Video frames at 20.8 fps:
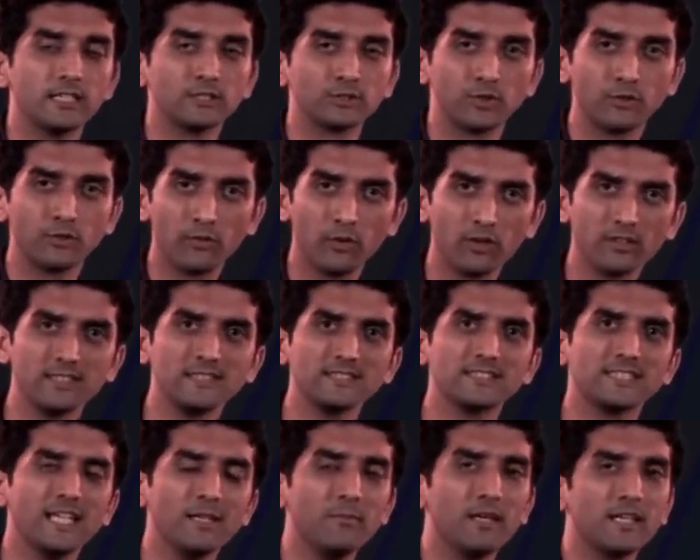So for the
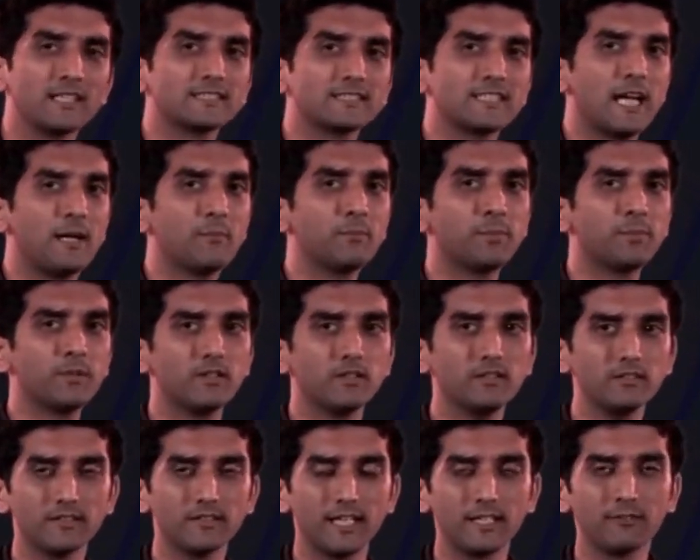same example
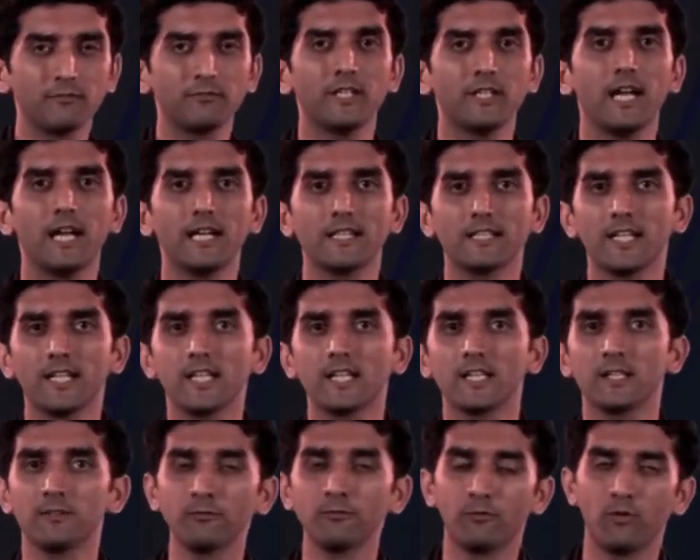that we had
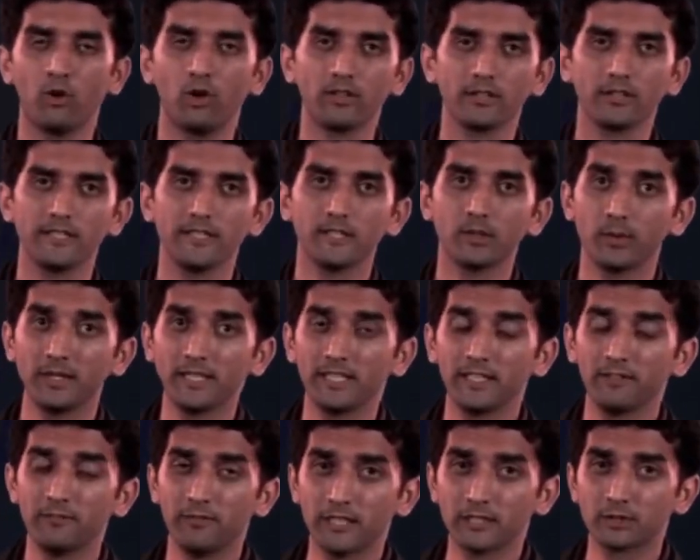taken for the
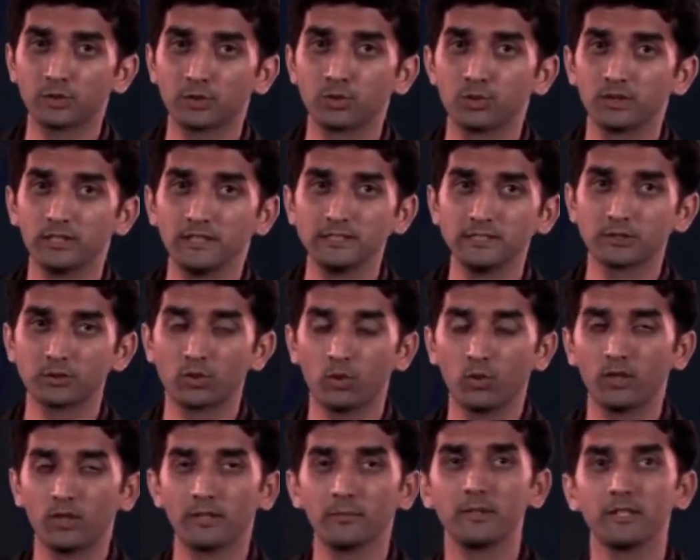25 students
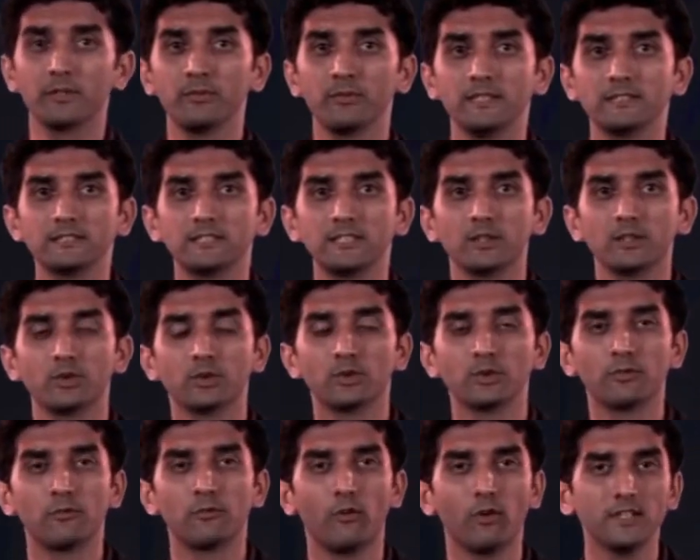scoring between 0
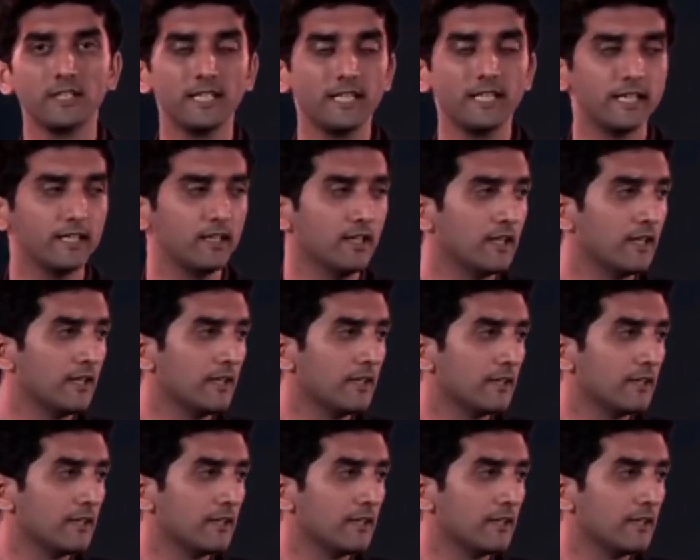to 48,